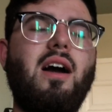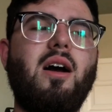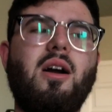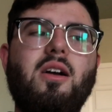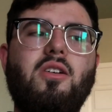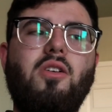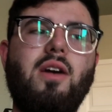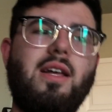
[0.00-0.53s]

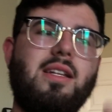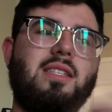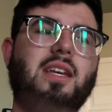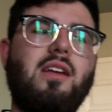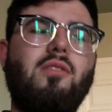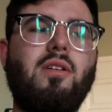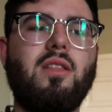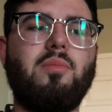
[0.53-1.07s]
go ahead and
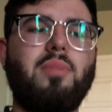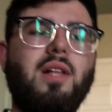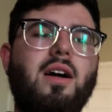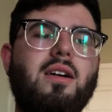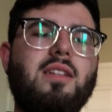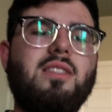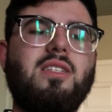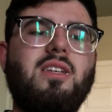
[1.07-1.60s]
take it around the
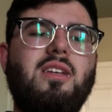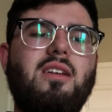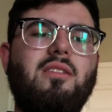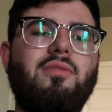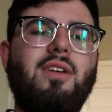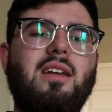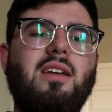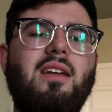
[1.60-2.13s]
block and see if
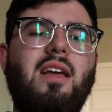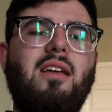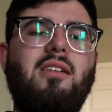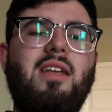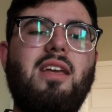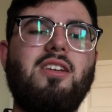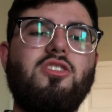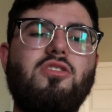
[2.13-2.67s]

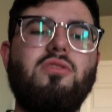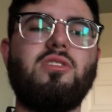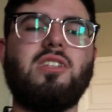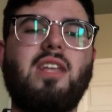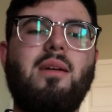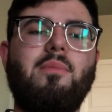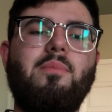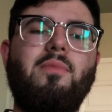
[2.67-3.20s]
any issues
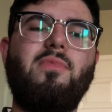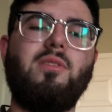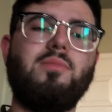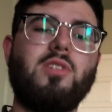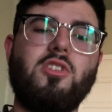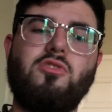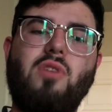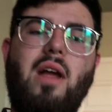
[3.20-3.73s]
stem from
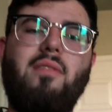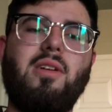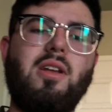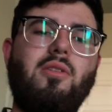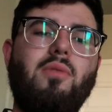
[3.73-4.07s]
just driving it